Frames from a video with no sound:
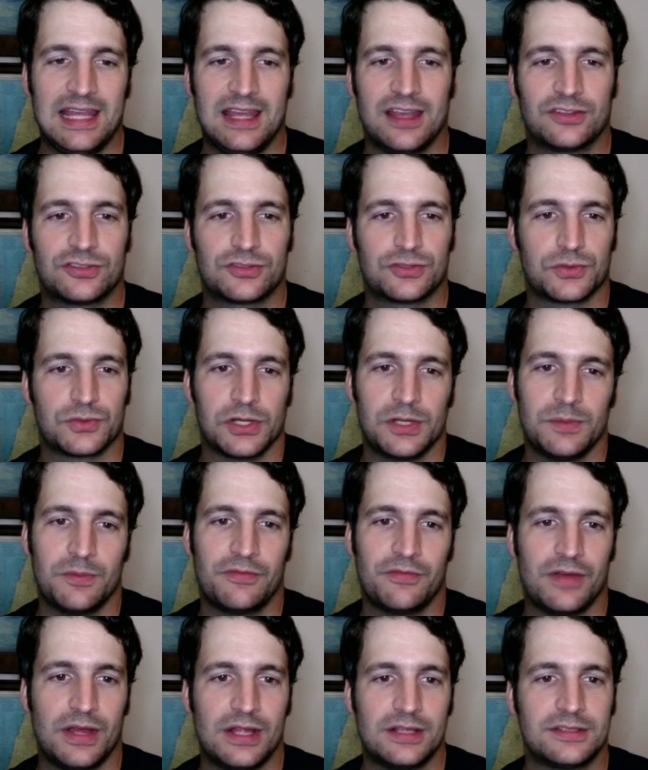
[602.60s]
extreme
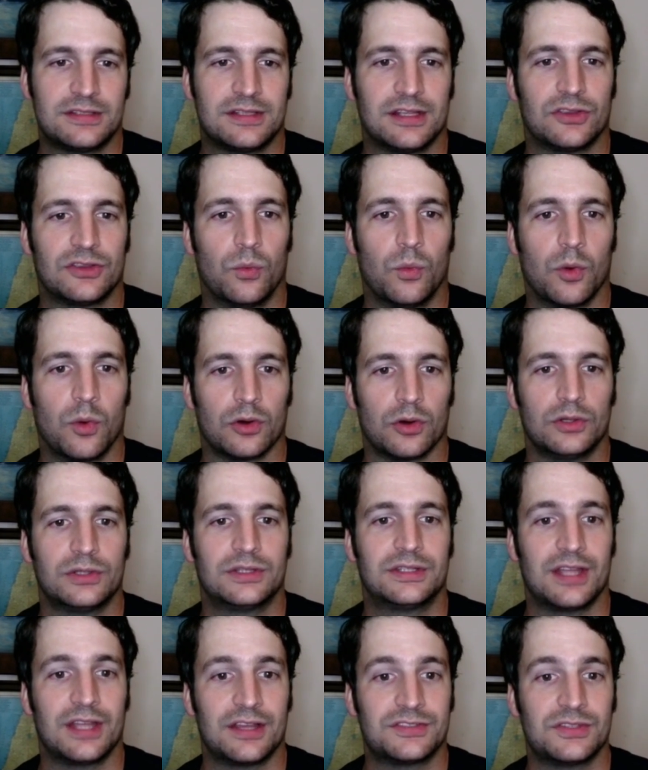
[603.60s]
events that the
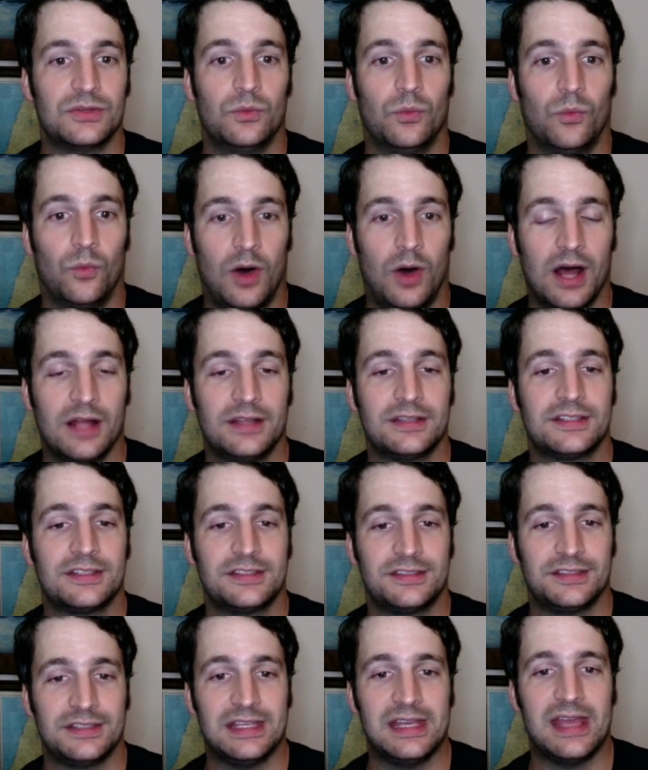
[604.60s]
world doesn't want to
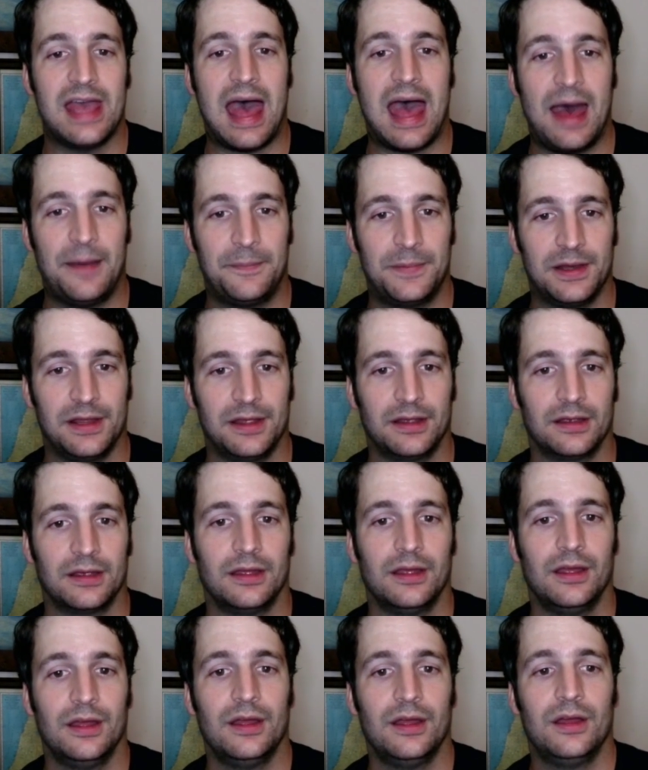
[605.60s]
see happening.
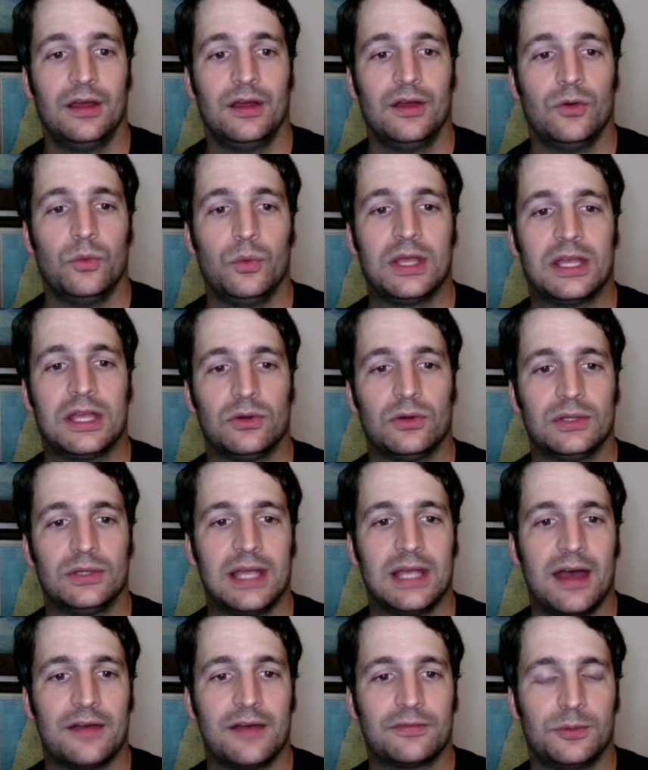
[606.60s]
We can only
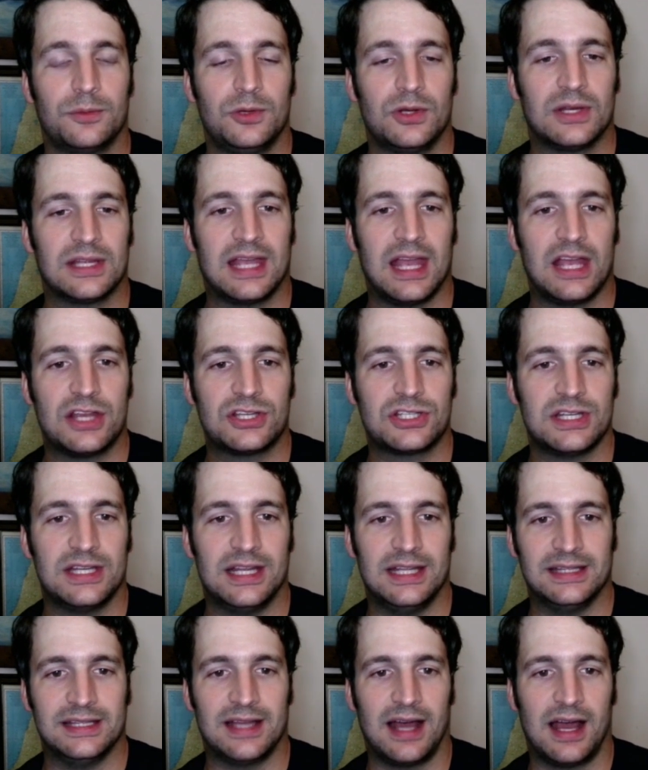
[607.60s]
have communication
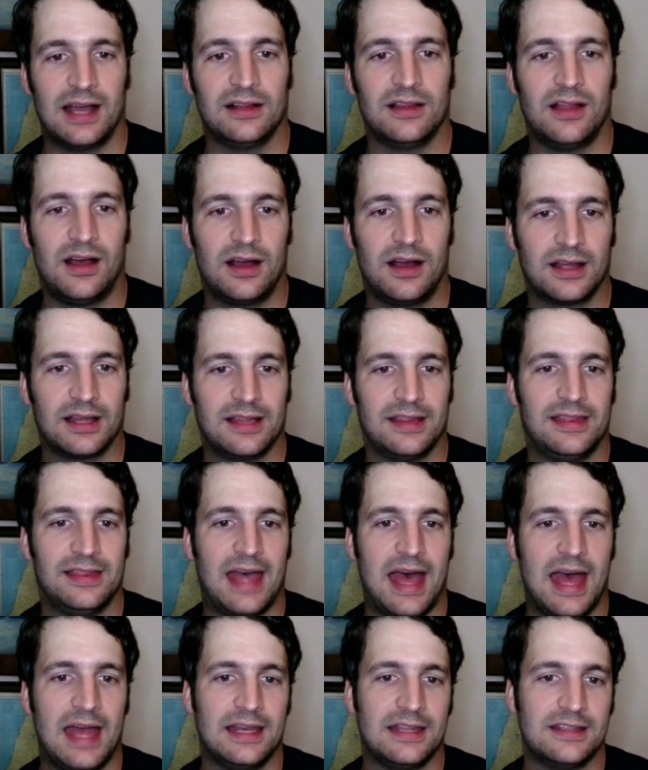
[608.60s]
and dialogue
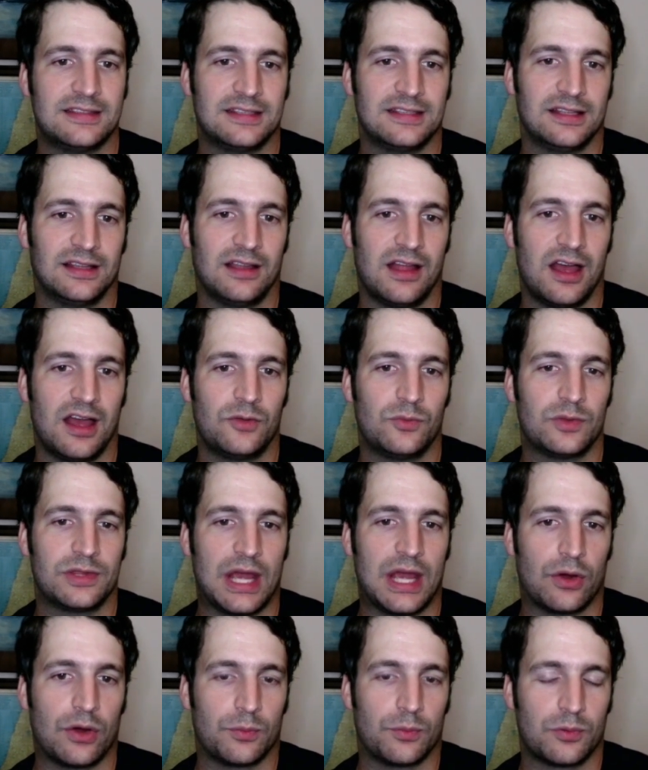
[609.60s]
that is in line with
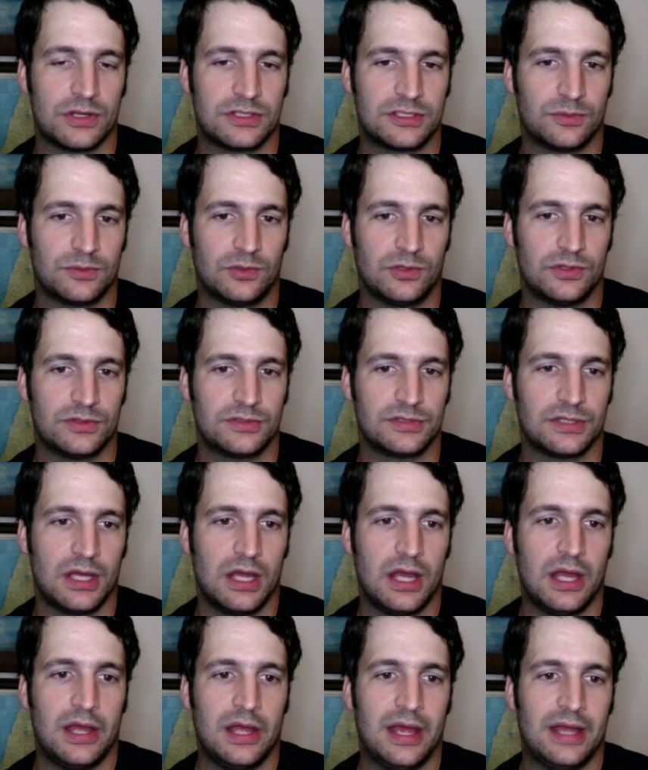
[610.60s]
our principles
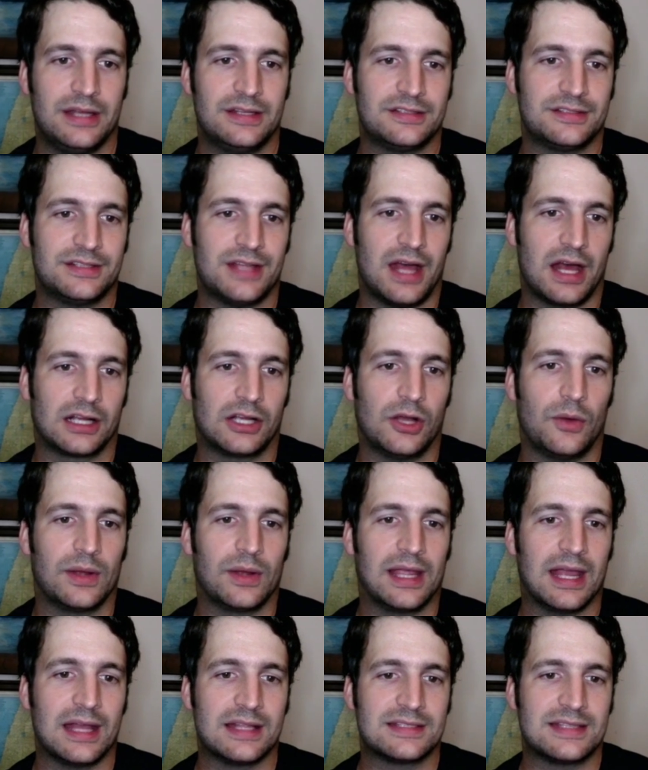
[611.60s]
and does not go
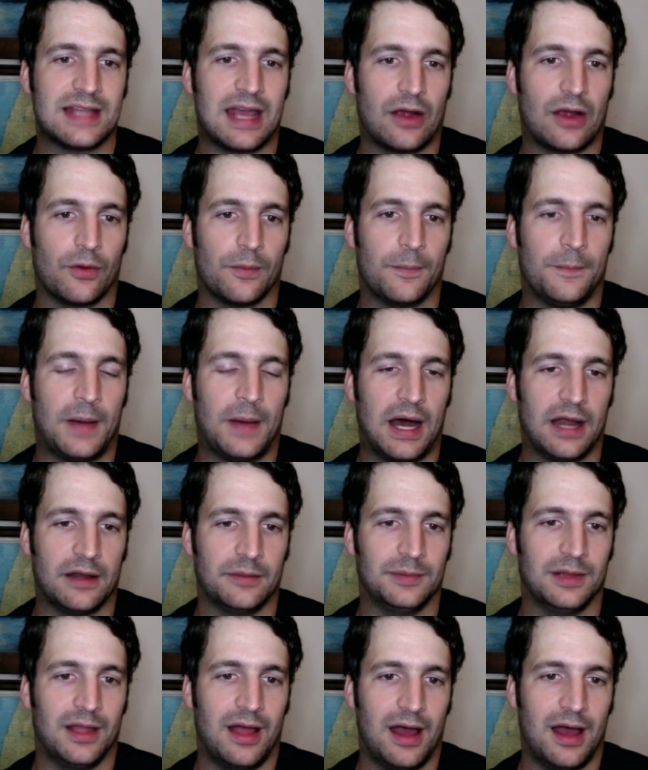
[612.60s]
against our bottom
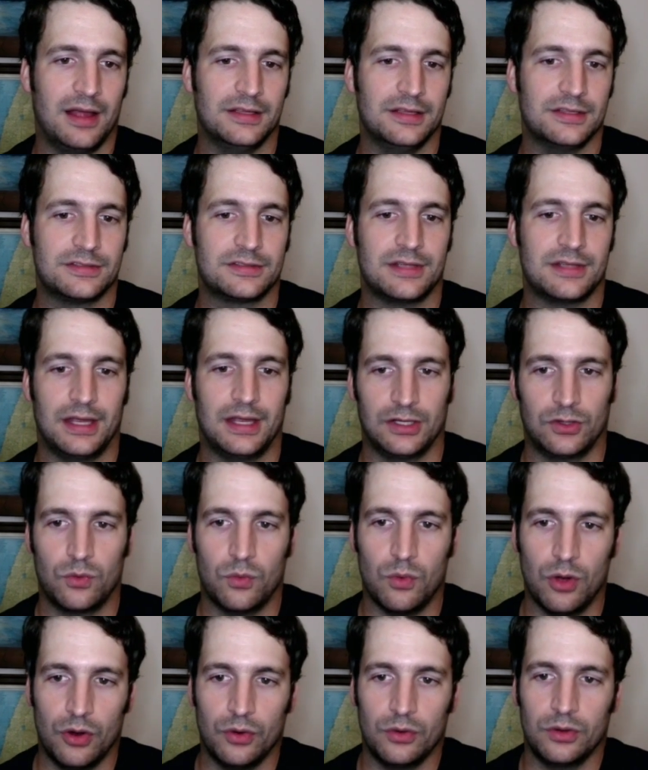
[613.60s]
lines, end
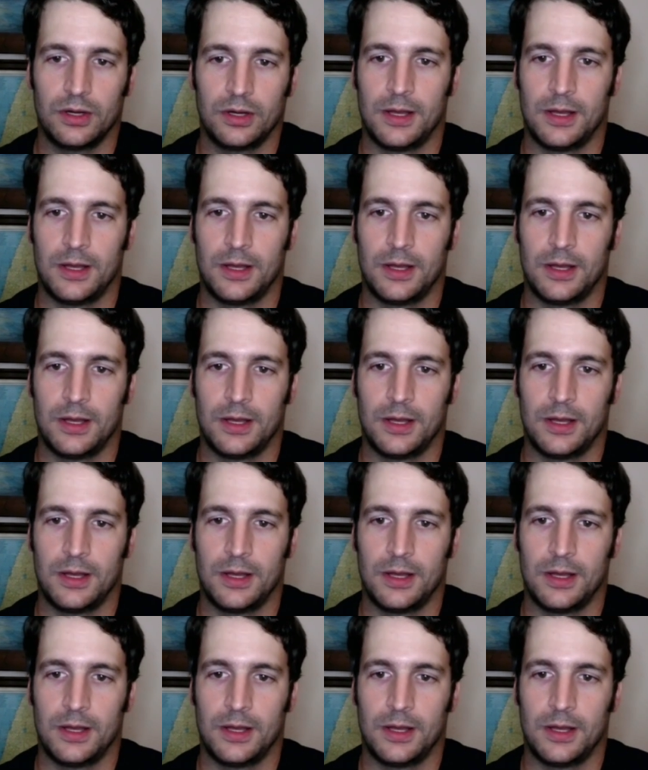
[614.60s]
quote.